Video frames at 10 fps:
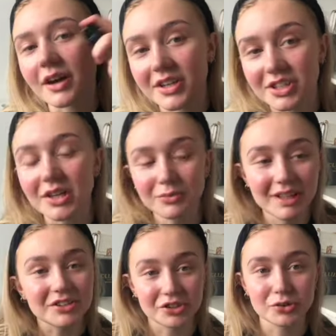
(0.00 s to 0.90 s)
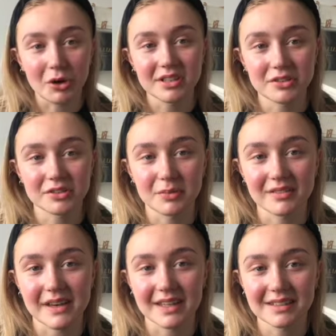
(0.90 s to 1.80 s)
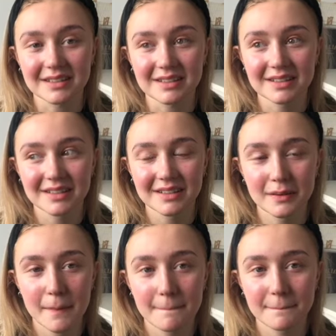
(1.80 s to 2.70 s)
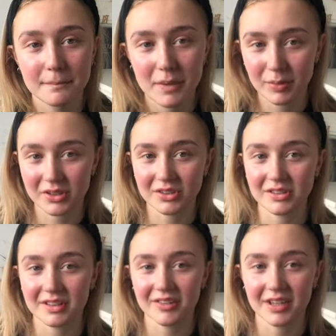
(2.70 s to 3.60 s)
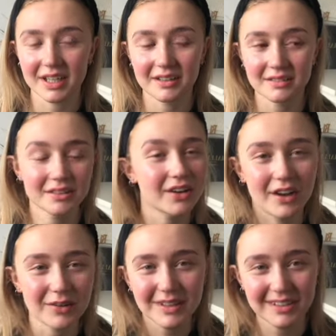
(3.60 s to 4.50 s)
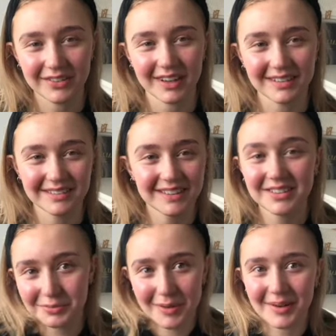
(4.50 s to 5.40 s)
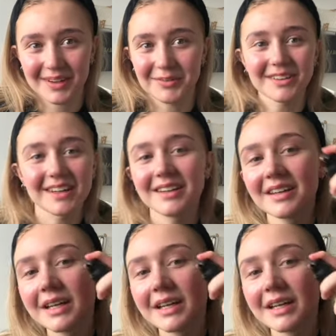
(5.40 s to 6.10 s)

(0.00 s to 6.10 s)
I genuinely just squirt it onto my face. Maybe I shouldn't do that right now. No, I'm going to do it. This is my makeup routine.